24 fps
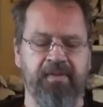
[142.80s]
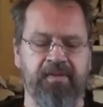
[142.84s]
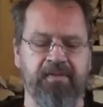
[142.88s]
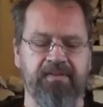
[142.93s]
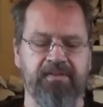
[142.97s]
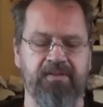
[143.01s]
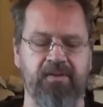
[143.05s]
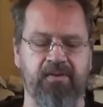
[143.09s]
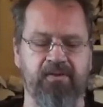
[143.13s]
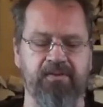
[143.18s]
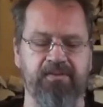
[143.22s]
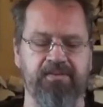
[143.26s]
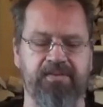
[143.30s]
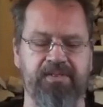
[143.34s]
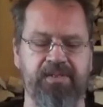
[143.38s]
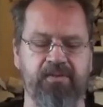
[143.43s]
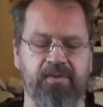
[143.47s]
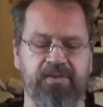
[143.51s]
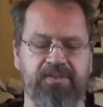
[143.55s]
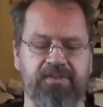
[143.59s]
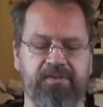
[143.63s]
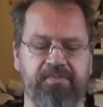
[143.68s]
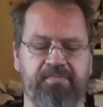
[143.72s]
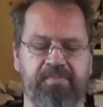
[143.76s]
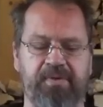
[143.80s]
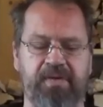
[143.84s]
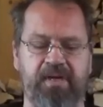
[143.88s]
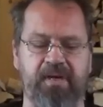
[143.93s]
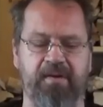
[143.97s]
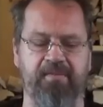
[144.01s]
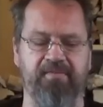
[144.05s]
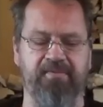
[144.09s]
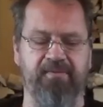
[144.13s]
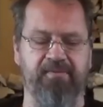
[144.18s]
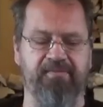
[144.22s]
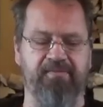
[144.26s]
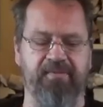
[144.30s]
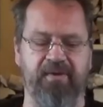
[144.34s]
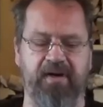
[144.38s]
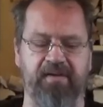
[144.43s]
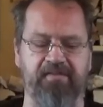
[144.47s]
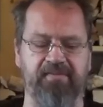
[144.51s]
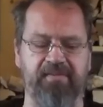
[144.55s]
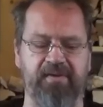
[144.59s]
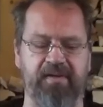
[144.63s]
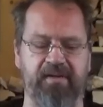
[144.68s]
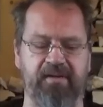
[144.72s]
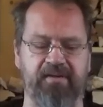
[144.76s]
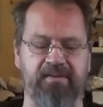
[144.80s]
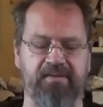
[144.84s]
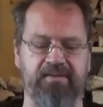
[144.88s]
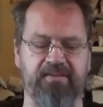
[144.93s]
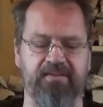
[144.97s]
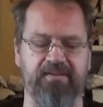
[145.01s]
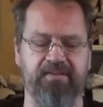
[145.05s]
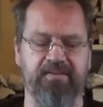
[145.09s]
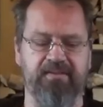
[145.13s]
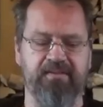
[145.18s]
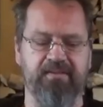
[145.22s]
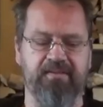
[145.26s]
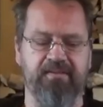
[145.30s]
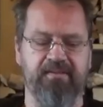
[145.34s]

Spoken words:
So she was the PM for 5 years,